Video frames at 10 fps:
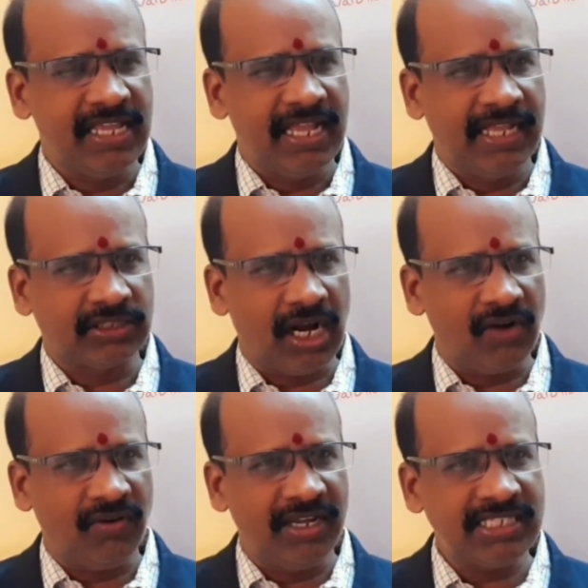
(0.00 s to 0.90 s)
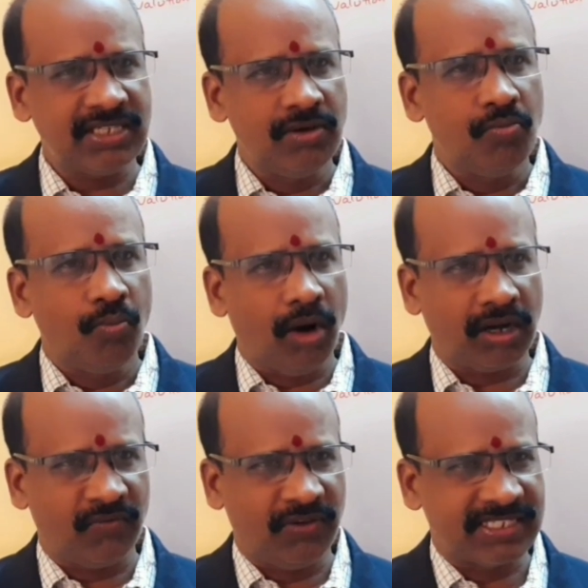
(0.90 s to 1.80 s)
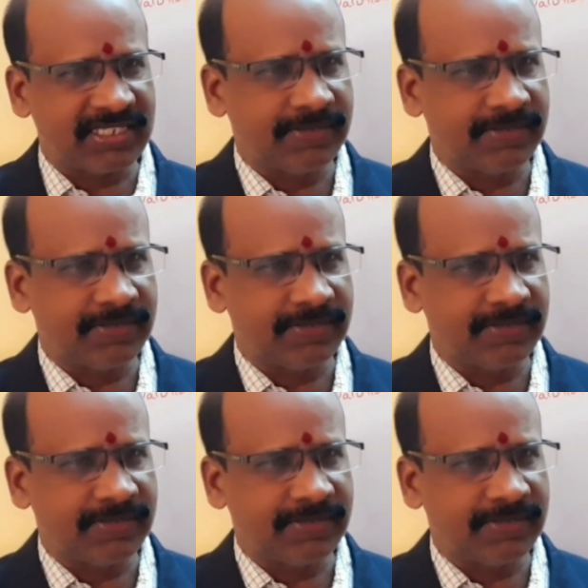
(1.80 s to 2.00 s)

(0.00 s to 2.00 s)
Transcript: and third one is modern phase.